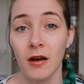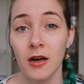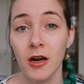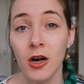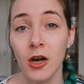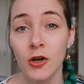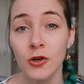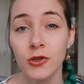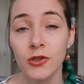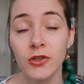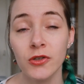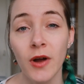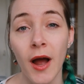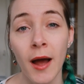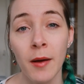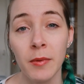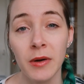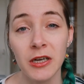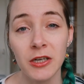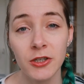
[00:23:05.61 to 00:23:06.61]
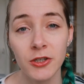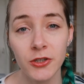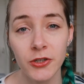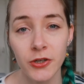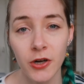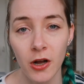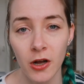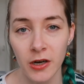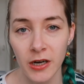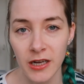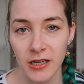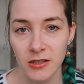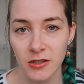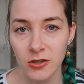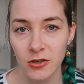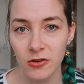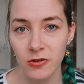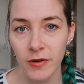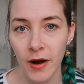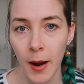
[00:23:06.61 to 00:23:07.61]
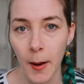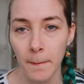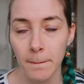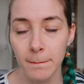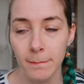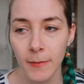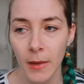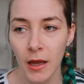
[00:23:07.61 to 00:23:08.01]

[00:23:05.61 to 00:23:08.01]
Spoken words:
Close to Amish on Instagram.